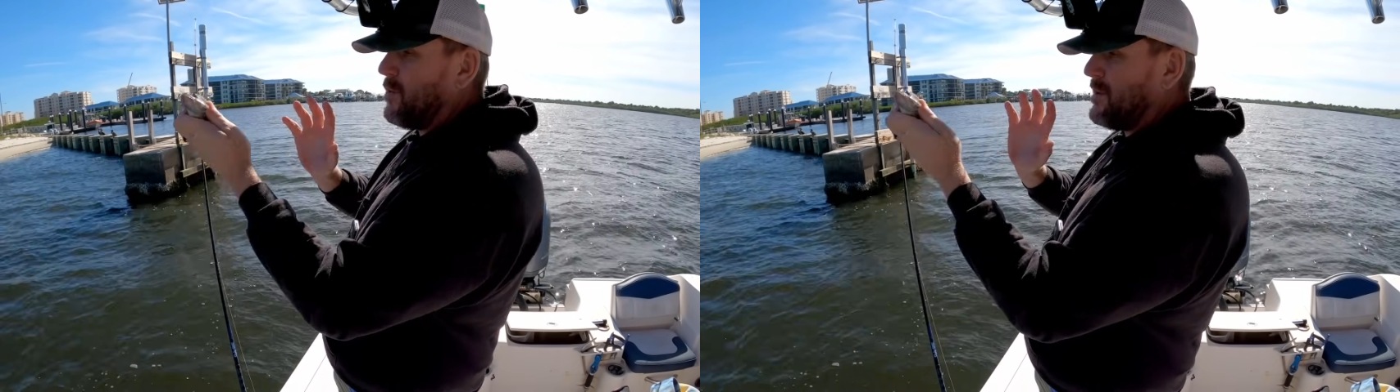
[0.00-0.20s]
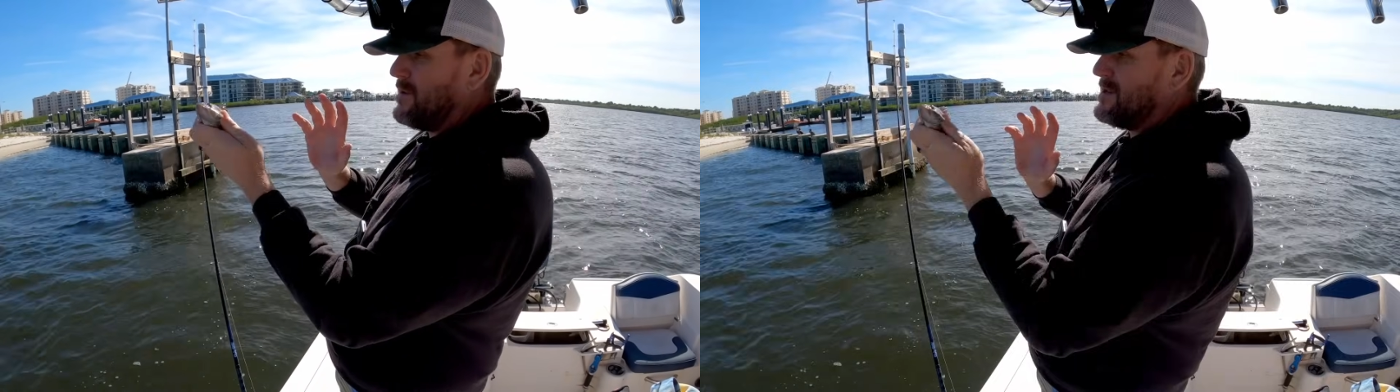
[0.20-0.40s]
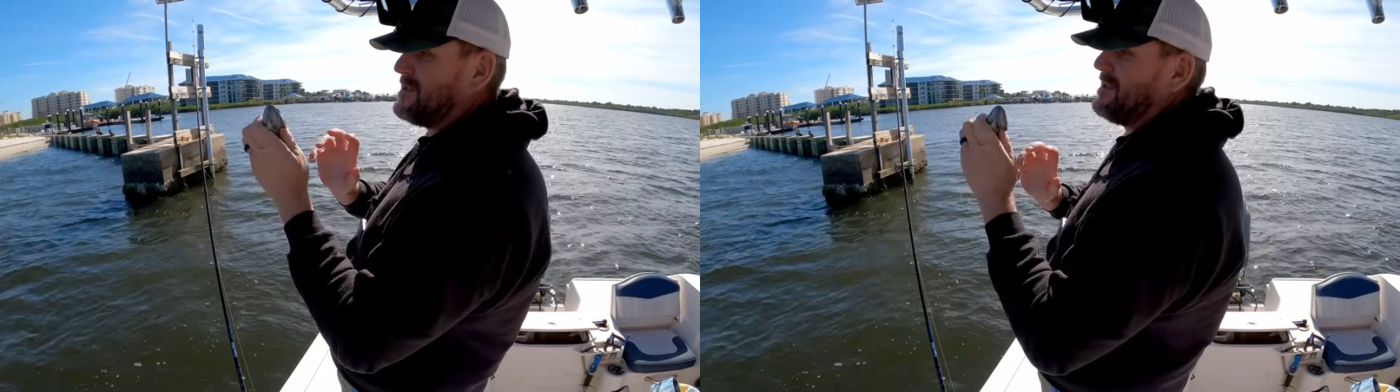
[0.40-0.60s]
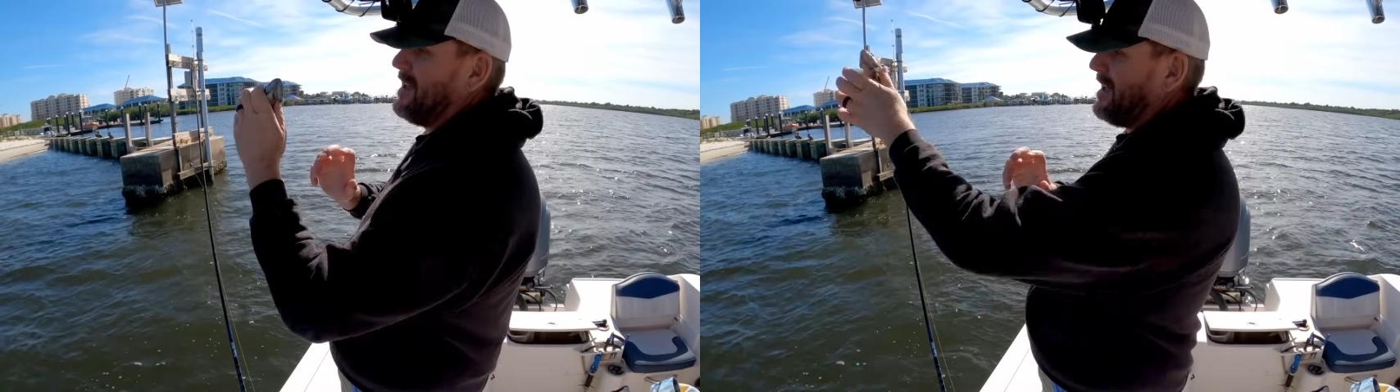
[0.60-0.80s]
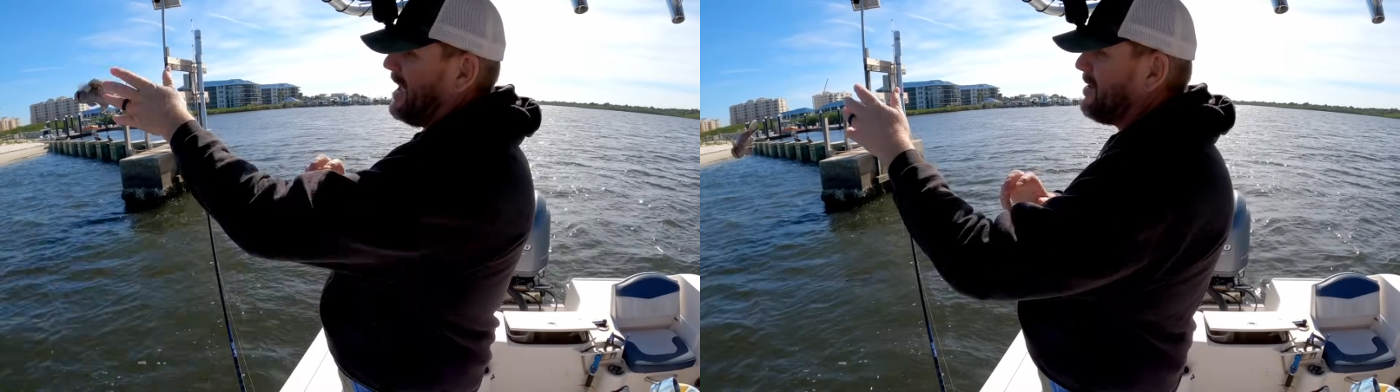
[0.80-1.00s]
We are just
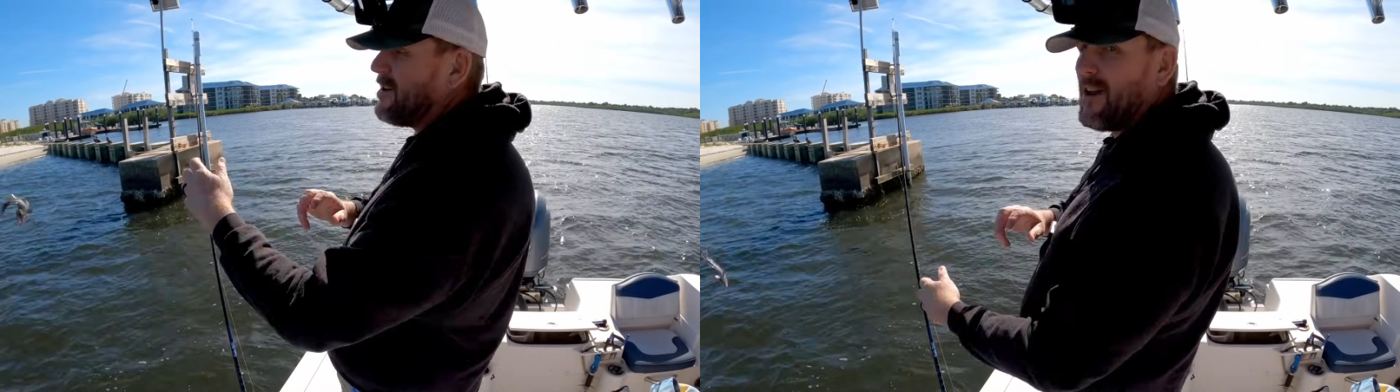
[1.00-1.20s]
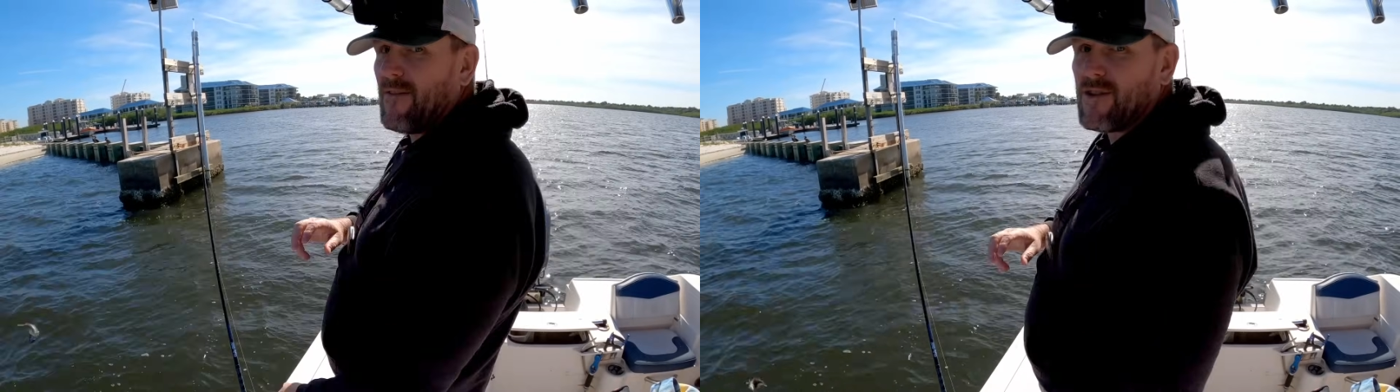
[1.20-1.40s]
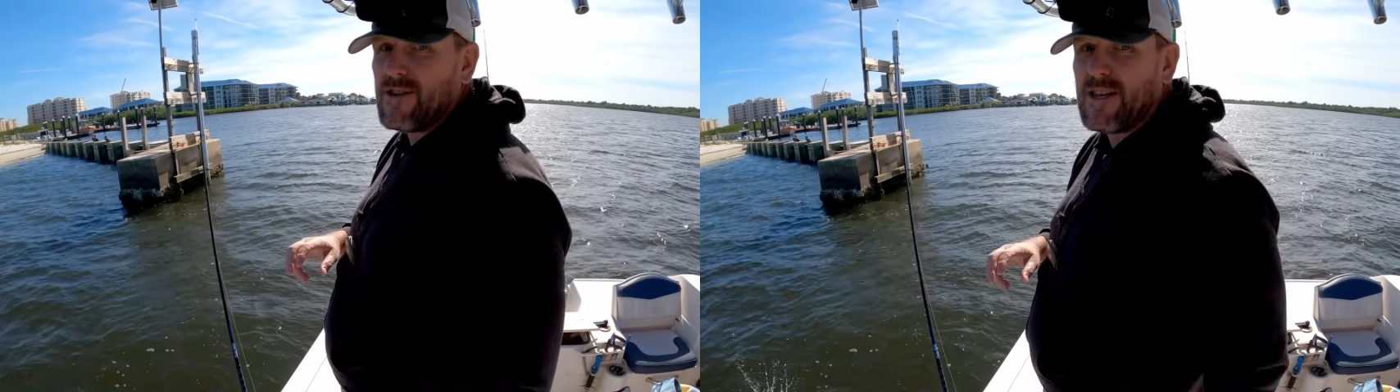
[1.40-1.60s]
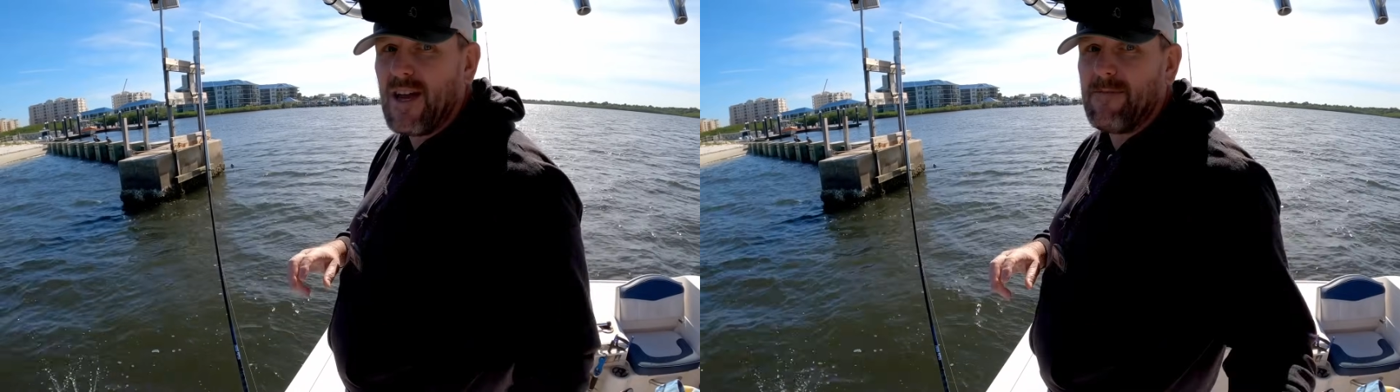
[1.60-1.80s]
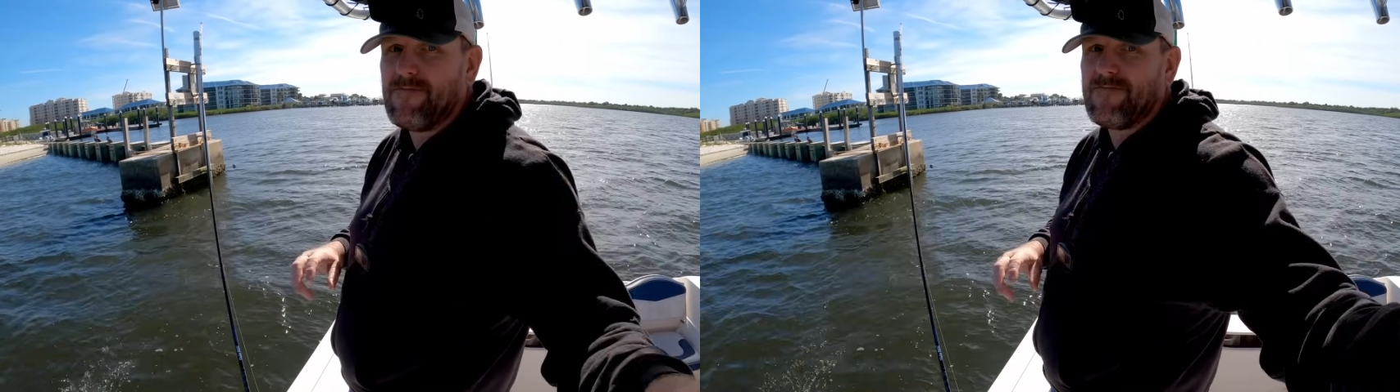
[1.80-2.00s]
out here having a good
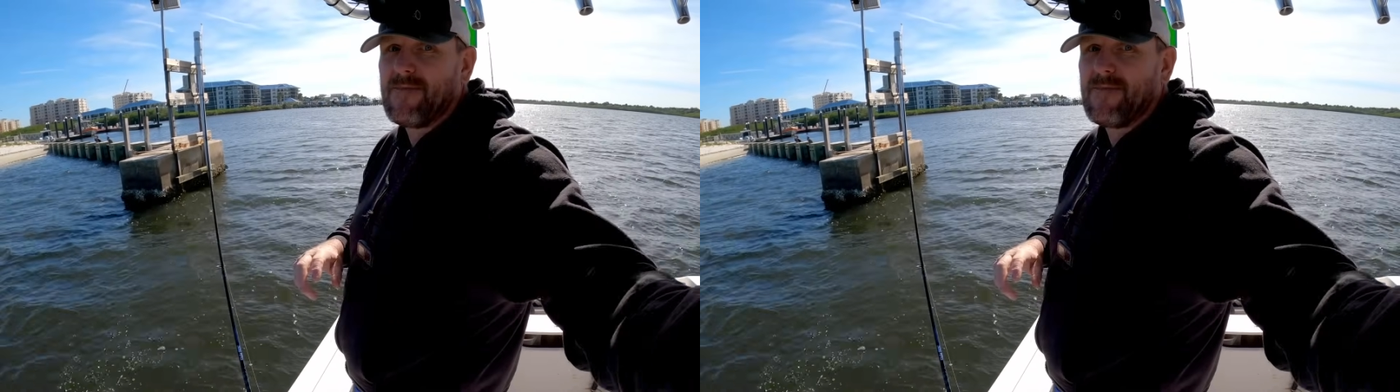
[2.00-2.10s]
time.